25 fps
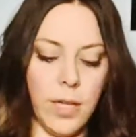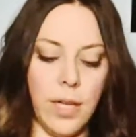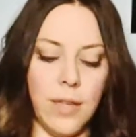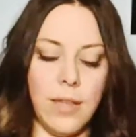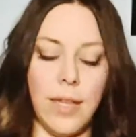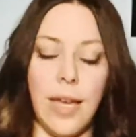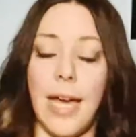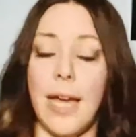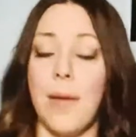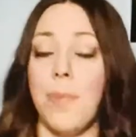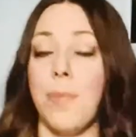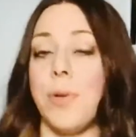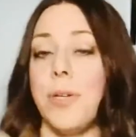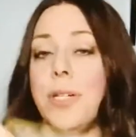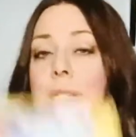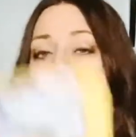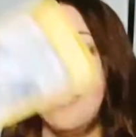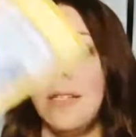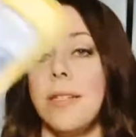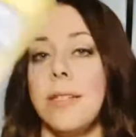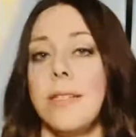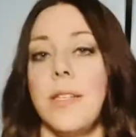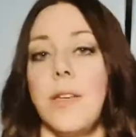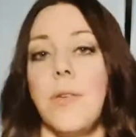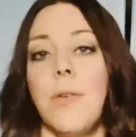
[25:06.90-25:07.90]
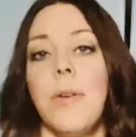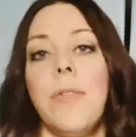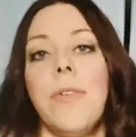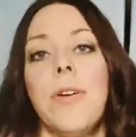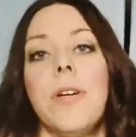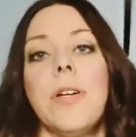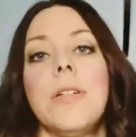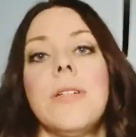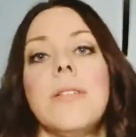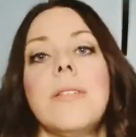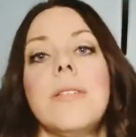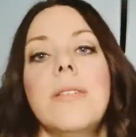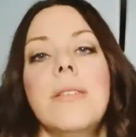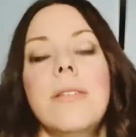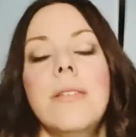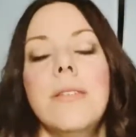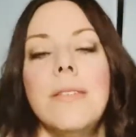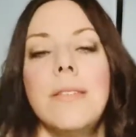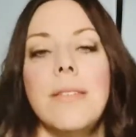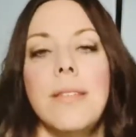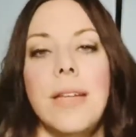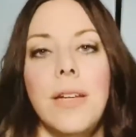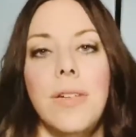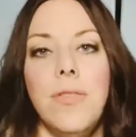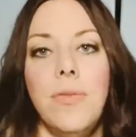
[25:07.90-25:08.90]
The High Priestess in reverse,
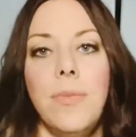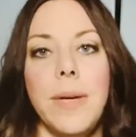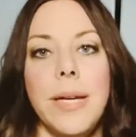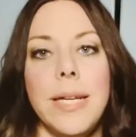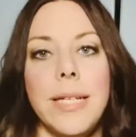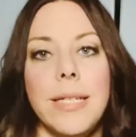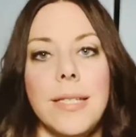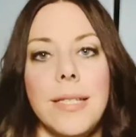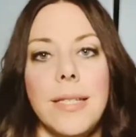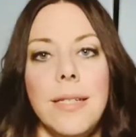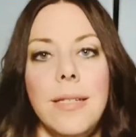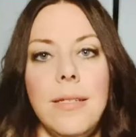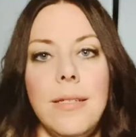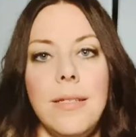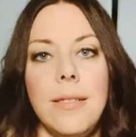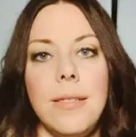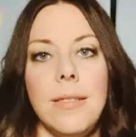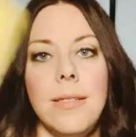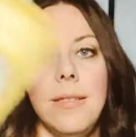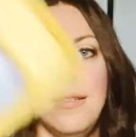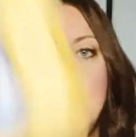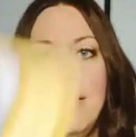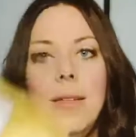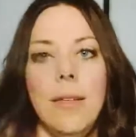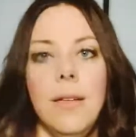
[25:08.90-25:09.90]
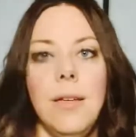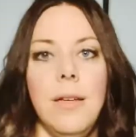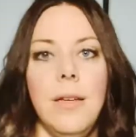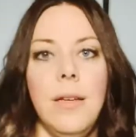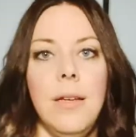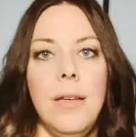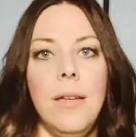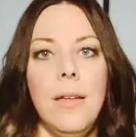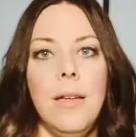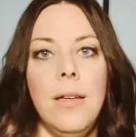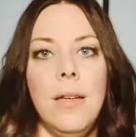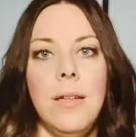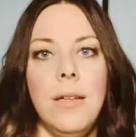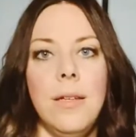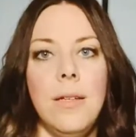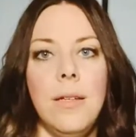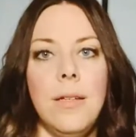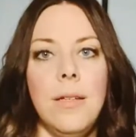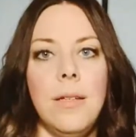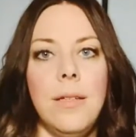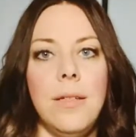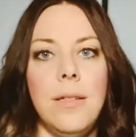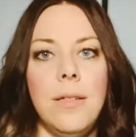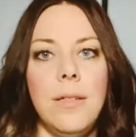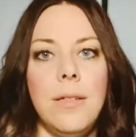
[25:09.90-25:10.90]
sign of Pisces.
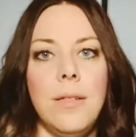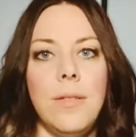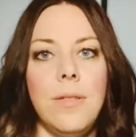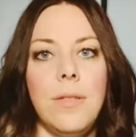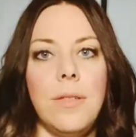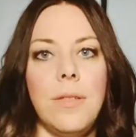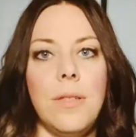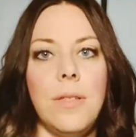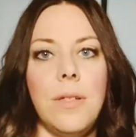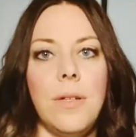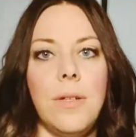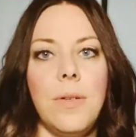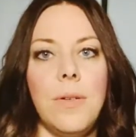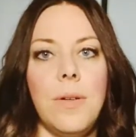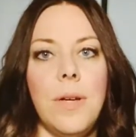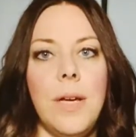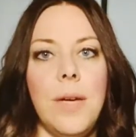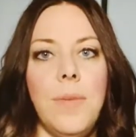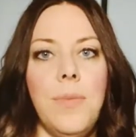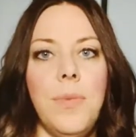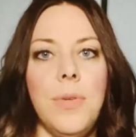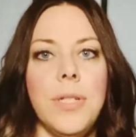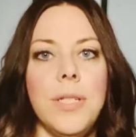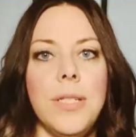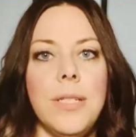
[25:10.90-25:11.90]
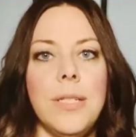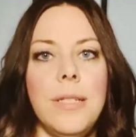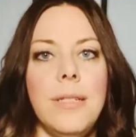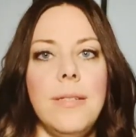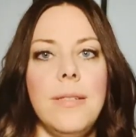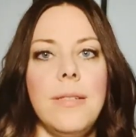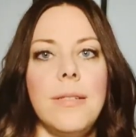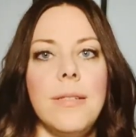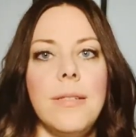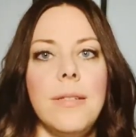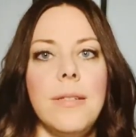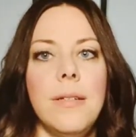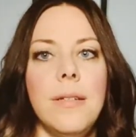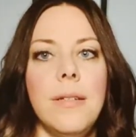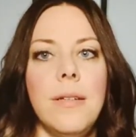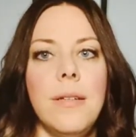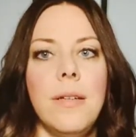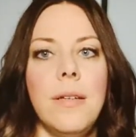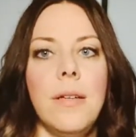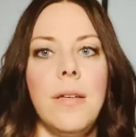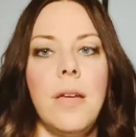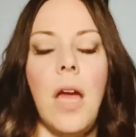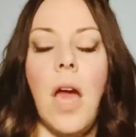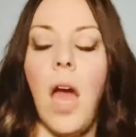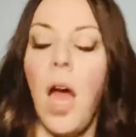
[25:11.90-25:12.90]
So High Priestess.
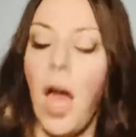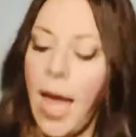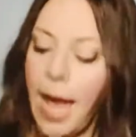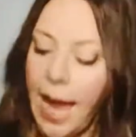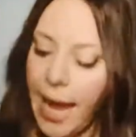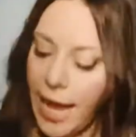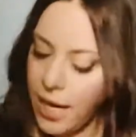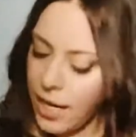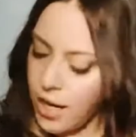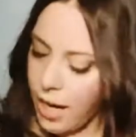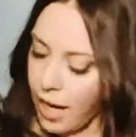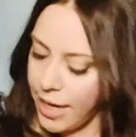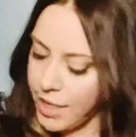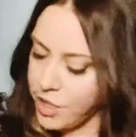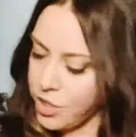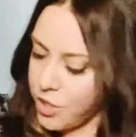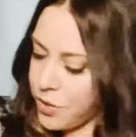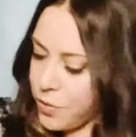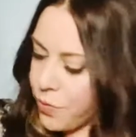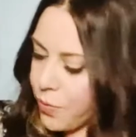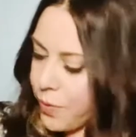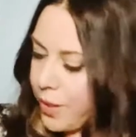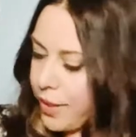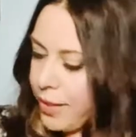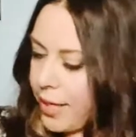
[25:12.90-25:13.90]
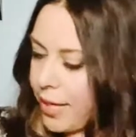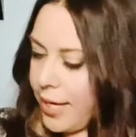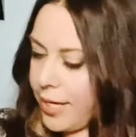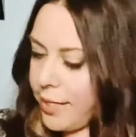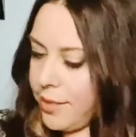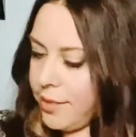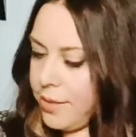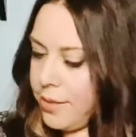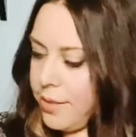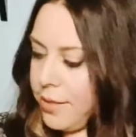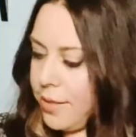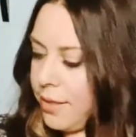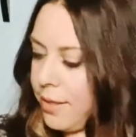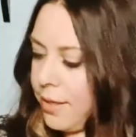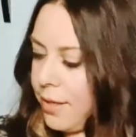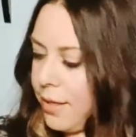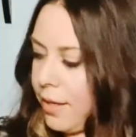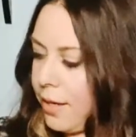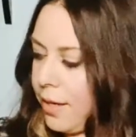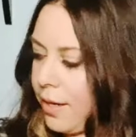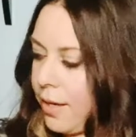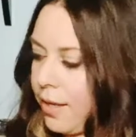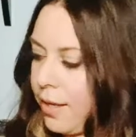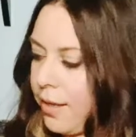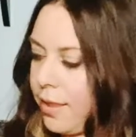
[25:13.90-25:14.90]
And I just realized
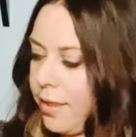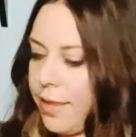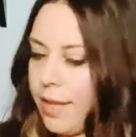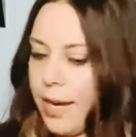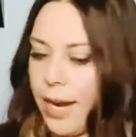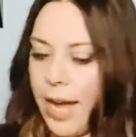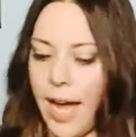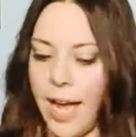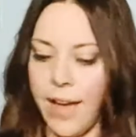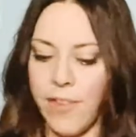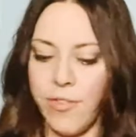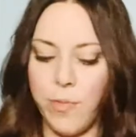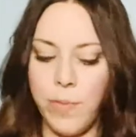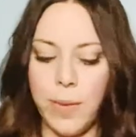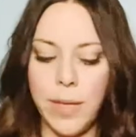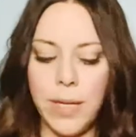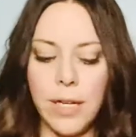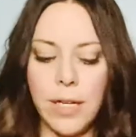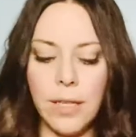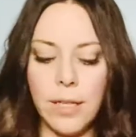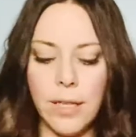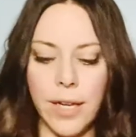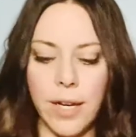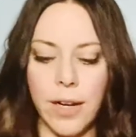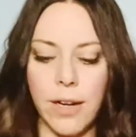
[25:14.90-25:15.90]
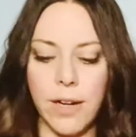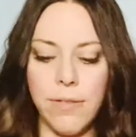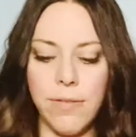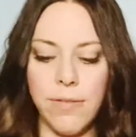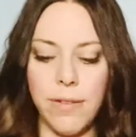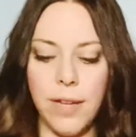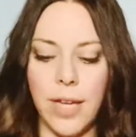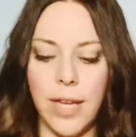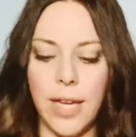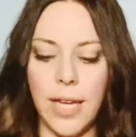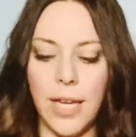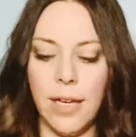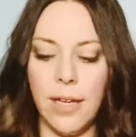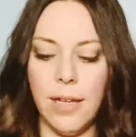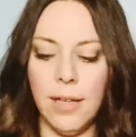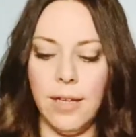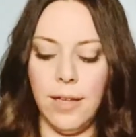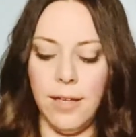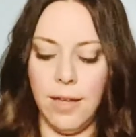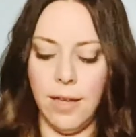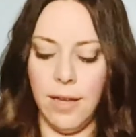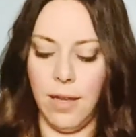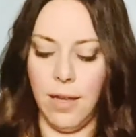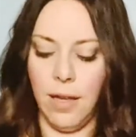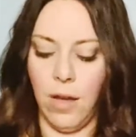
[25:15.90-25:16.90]
that I've been clarifying
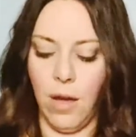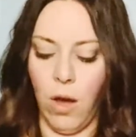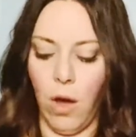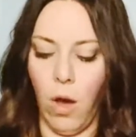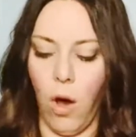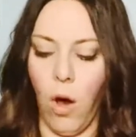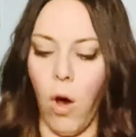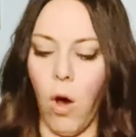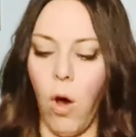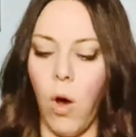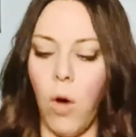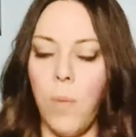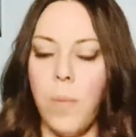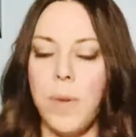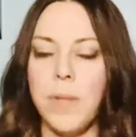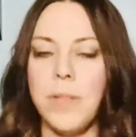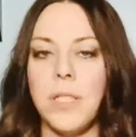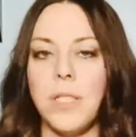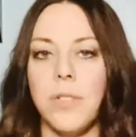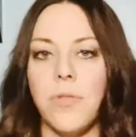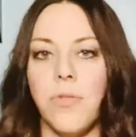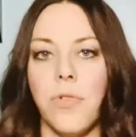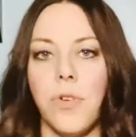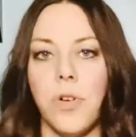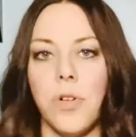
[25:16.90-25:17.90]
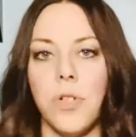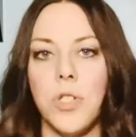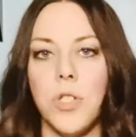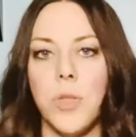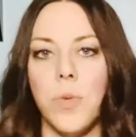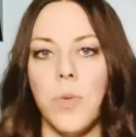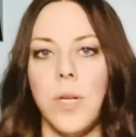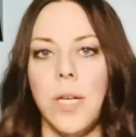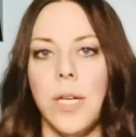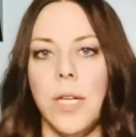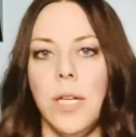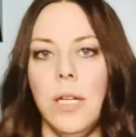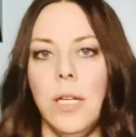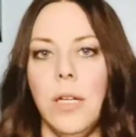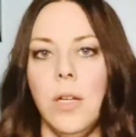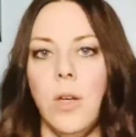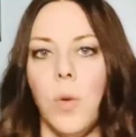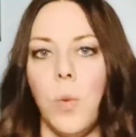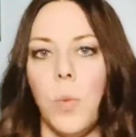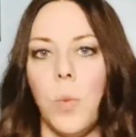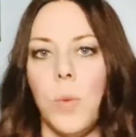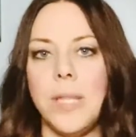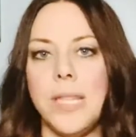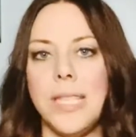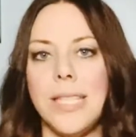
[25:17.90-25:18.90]
all but the first one
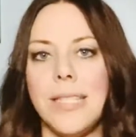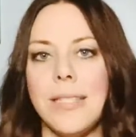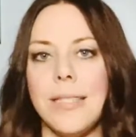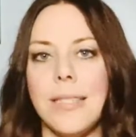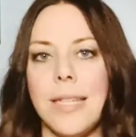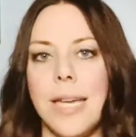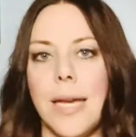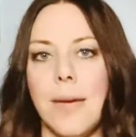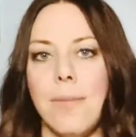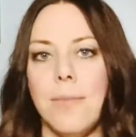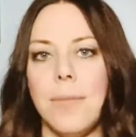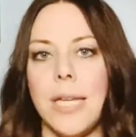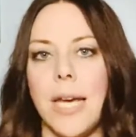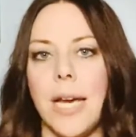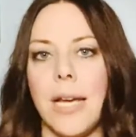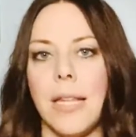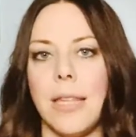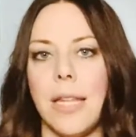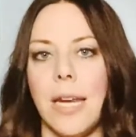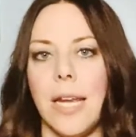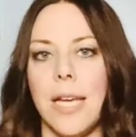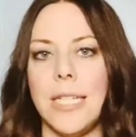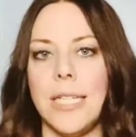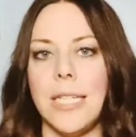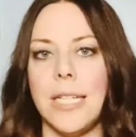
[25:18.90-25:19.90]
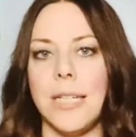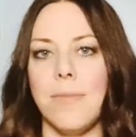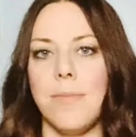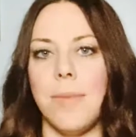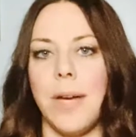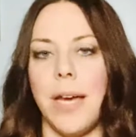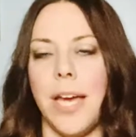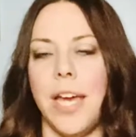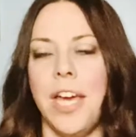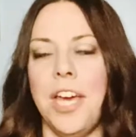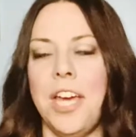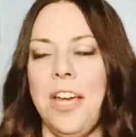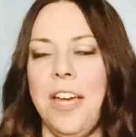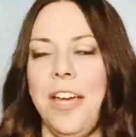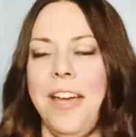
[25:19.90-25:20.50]
with the same deck that I did my...